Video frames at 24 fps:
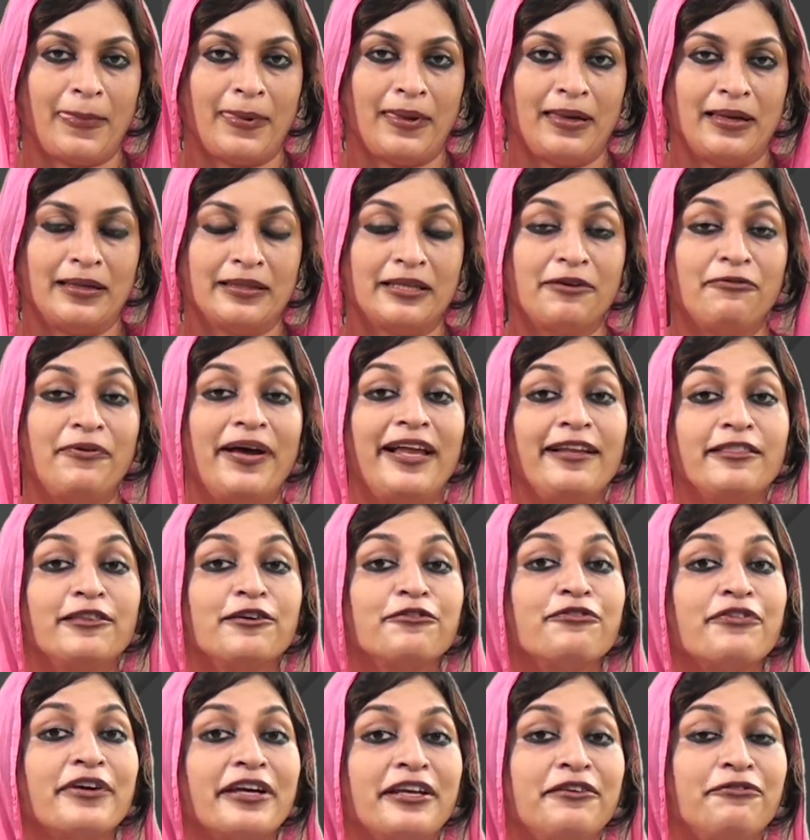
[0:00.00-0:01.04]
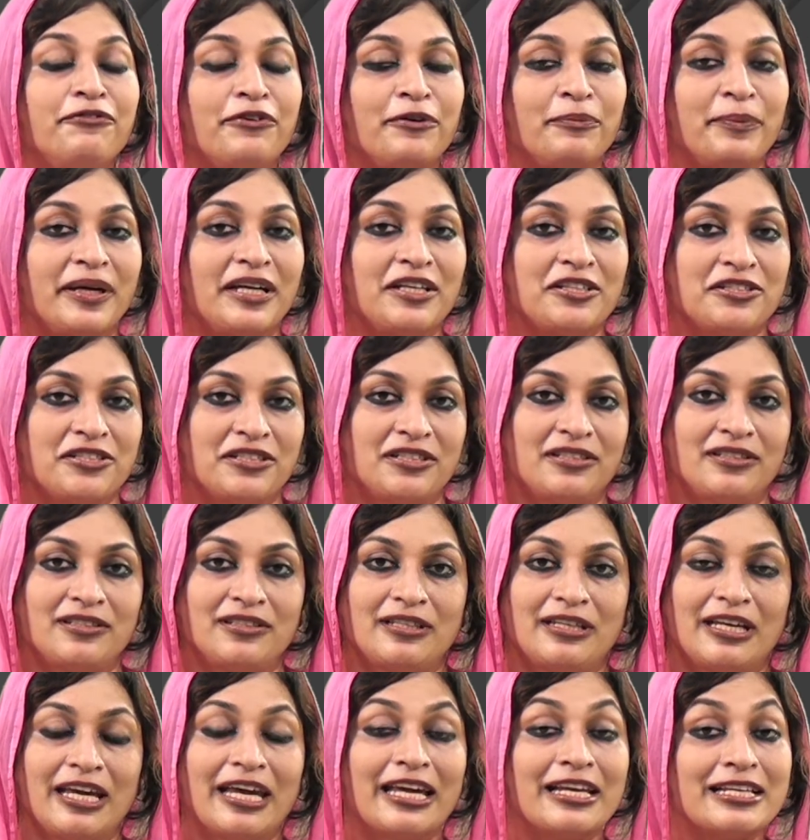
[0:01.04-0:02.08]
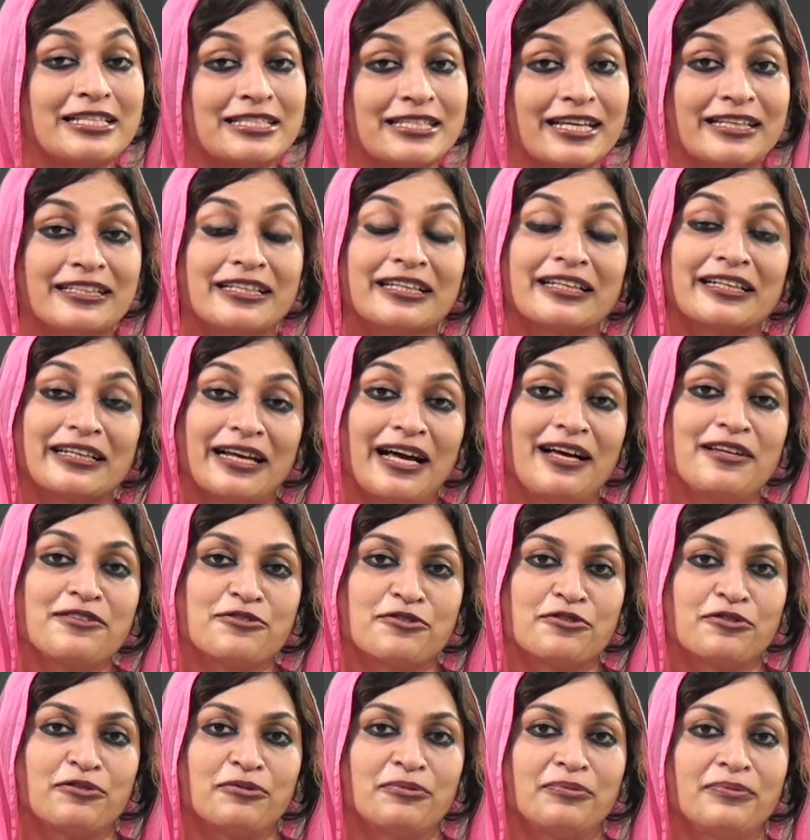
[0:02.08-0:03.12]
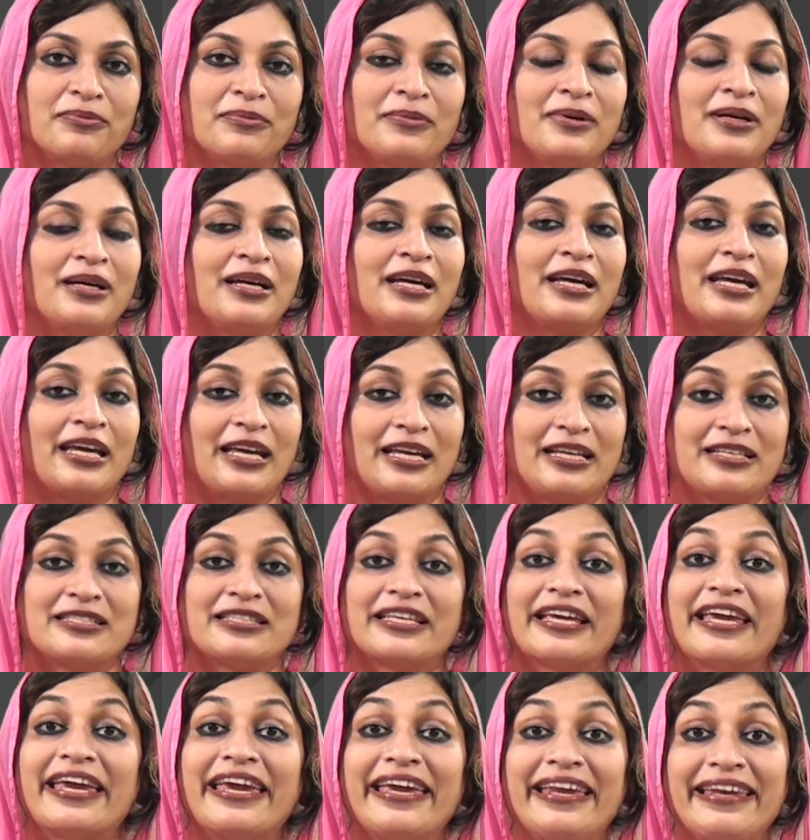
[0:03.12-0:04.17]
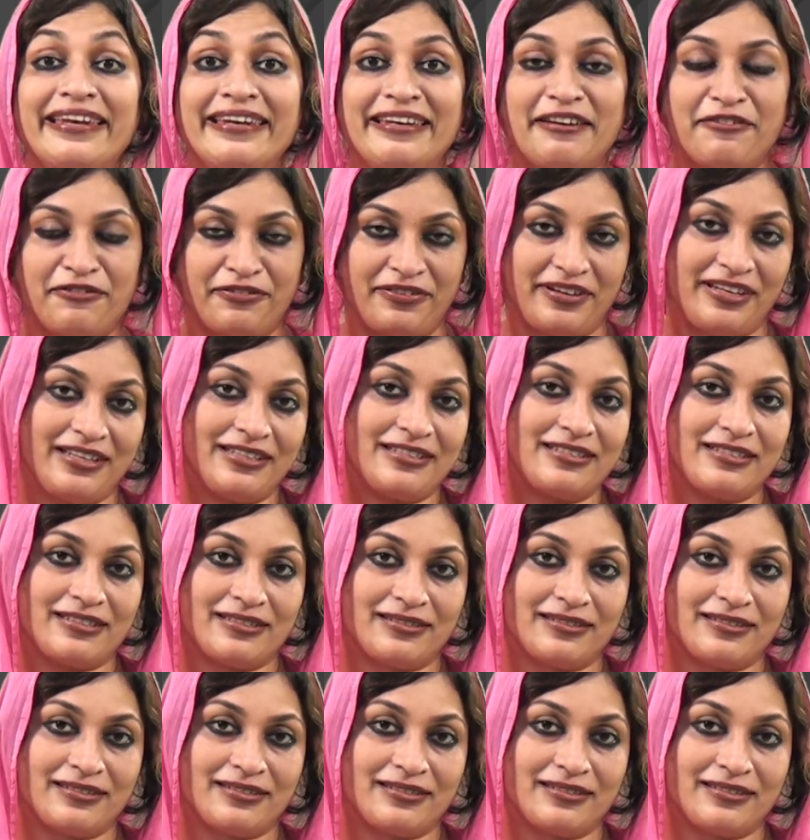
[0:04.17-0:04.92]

The wealth of information inside the classroom is indefinite.